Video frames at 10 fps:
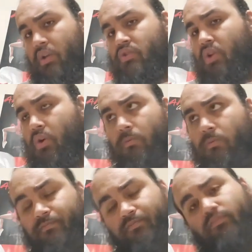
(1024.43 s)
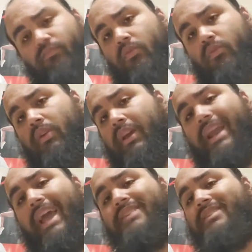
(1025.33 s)
So in
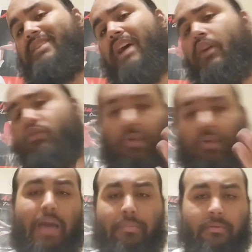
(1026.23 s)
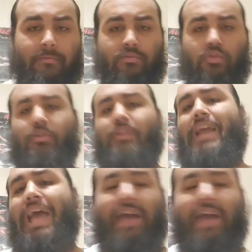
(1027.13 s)
ancient times, what happened? You didn't
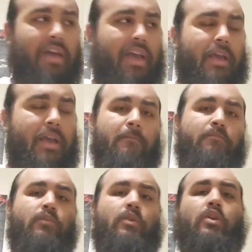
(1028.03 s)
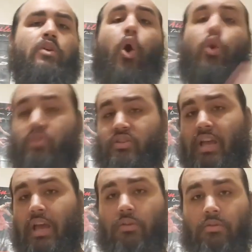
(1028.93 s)
have a
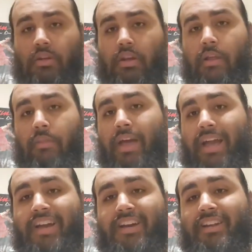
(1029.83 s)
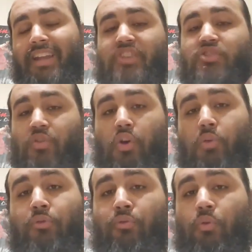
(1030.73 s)
ultrasound that could let you know
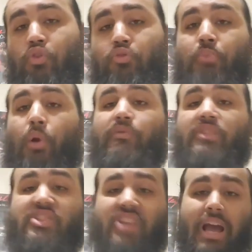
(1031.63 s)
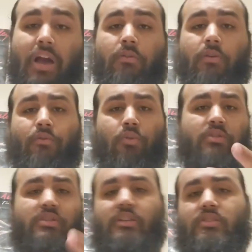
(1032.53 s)
before you birthed the child. Of
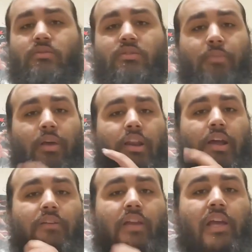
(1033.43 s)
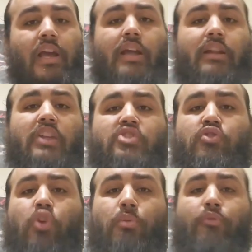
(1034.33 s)
course, Easter is a pagan holiday. Let you
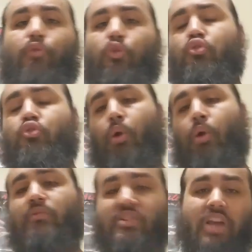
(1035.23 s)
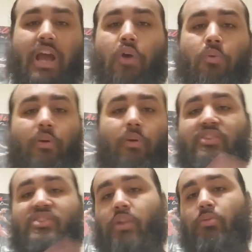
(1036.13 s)
know before you birthed the child what the
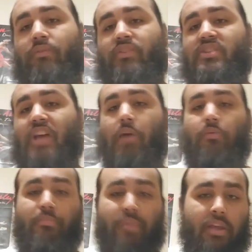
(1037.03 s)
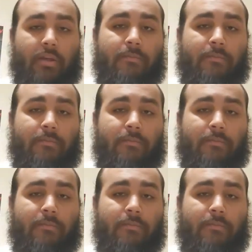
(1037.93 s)
gender of the child would be.